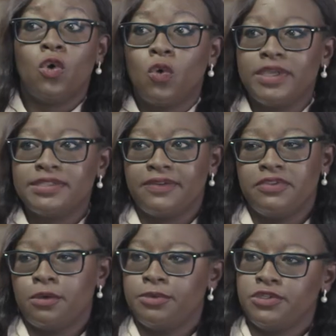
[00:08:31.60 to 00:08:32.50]
always
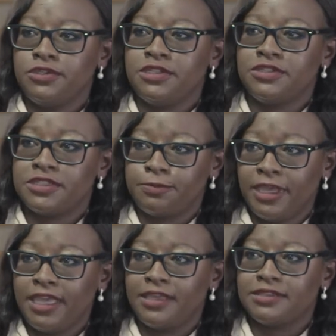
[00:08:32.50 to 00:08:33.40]
given the opportunity to
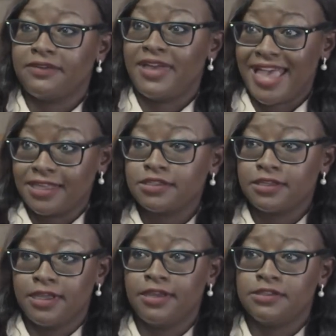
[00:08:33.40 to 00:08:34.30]
speak. So I've had to
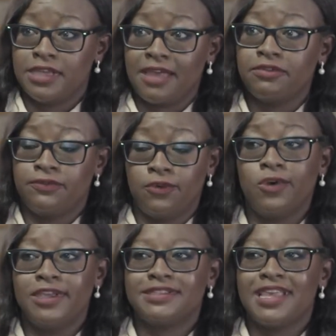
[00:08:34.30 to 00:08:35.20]
learn to have a
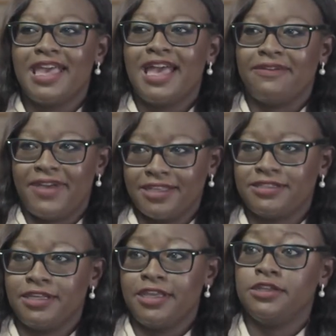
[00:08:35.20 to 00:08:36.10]
voice. I've had
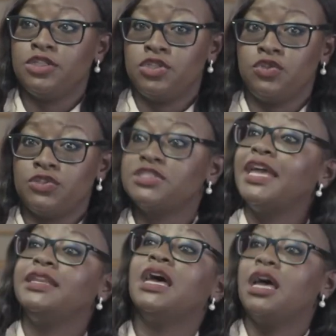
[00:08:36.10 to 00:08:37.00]
to learn to
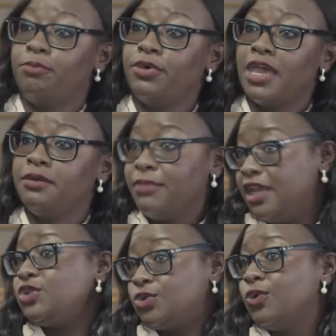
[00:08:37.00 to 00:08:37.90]
stand up and
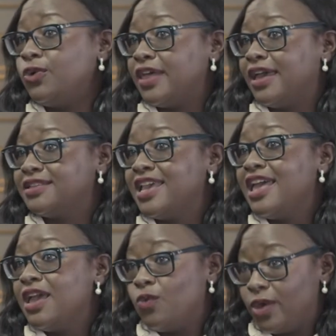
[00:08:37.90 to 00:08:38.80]
make sure that
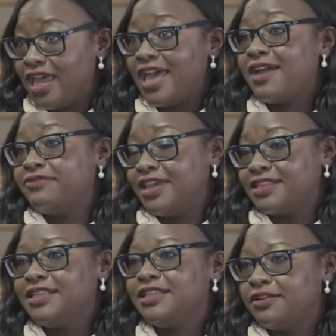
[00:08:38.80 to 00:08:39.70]
when I have
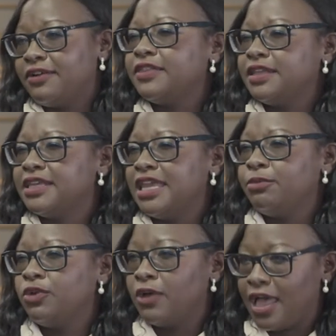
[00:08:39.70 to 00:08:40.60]
that seat around the
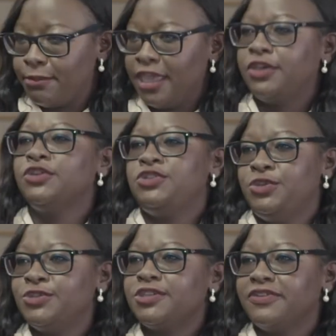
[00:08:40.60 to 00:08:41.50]
table, I make good
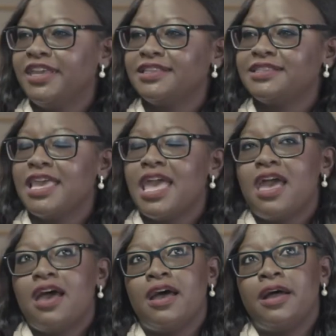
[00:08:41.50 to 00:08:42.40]
use of it
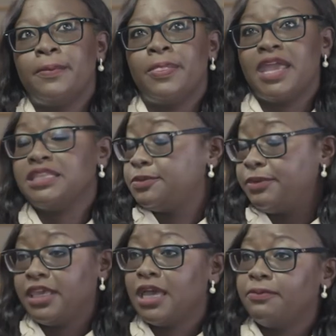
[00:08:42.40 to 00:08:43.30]
and
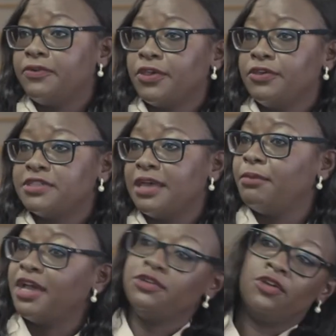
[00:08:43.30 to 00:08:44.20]
speak up for those that
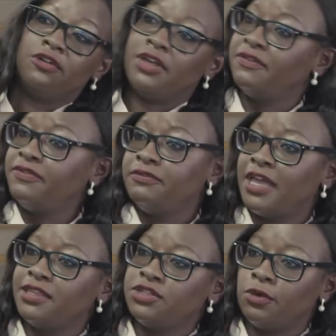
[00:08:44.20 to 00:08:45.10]
might not have
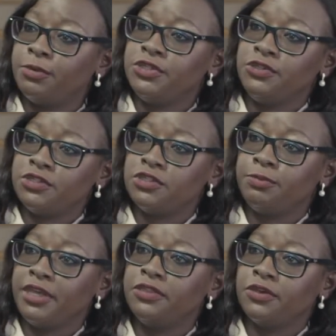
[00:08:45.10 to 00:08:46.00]
had the opportunity to
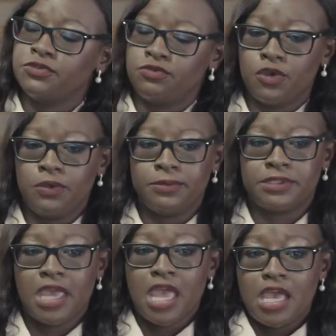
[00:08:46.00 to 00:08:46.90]
be in those
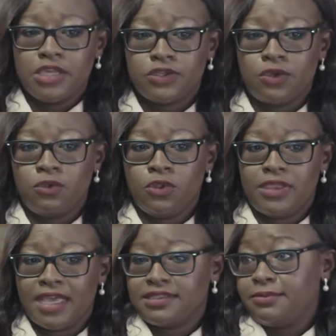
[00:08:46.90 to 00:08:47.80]
rooms. So
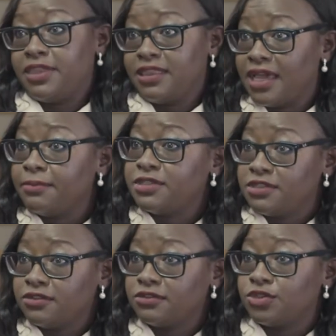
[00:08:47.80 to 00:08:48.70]
that's something that I'm
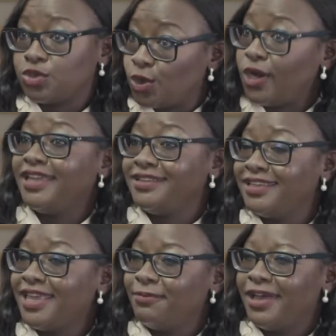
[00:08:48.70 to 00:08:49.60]
still trying to
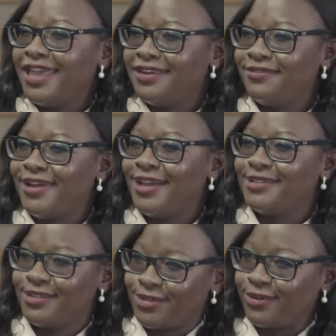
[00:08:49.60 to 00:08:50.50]
get my head
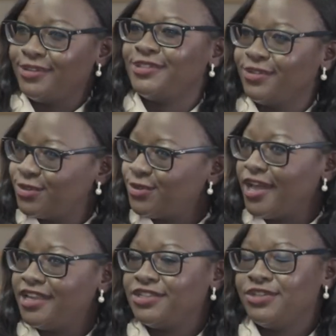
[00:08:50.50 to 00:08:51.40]
around and still
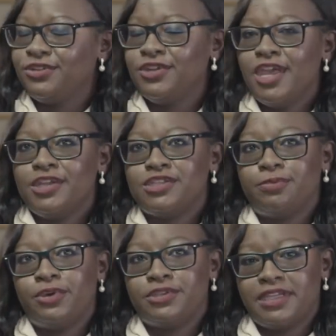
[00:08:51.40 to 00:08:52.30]
trying to
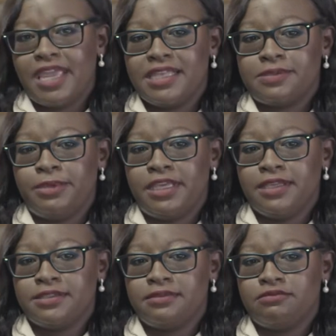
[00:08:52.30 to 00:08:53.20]
push against,
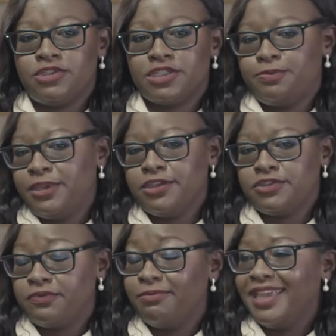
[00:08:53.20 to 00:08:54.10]
because just
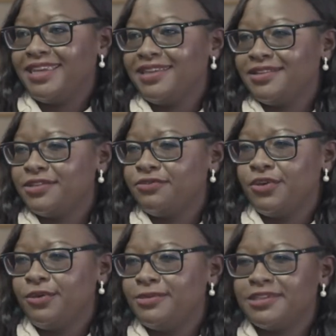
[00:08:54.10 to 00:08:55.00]
because you've made it into the
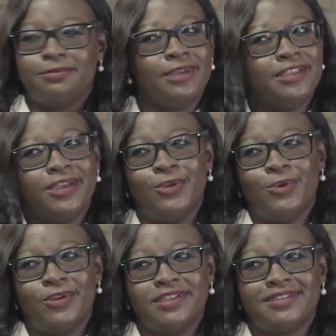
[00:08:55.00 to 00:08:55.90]
room doesn't mean that you're
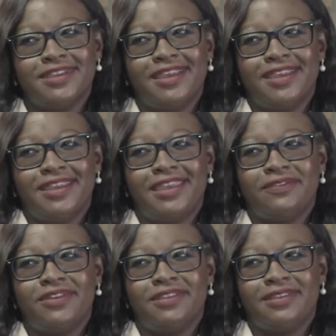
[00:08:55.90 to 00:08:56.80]
always
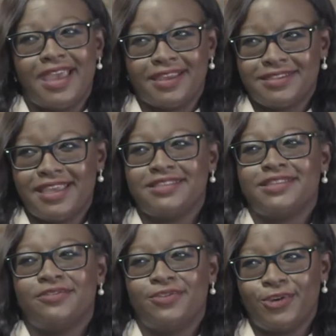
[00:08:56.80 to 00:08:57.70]
given access
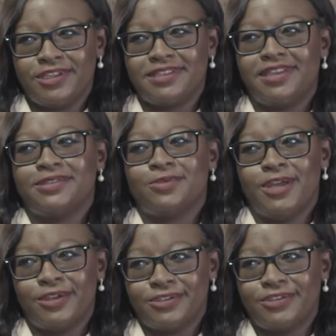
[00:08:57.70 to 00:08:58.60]
and a voice as
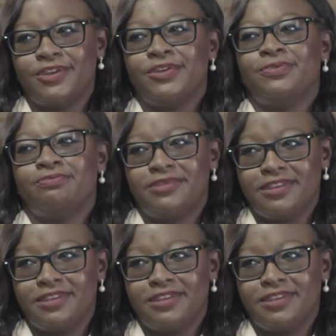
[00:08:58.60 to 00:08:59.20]
well. So,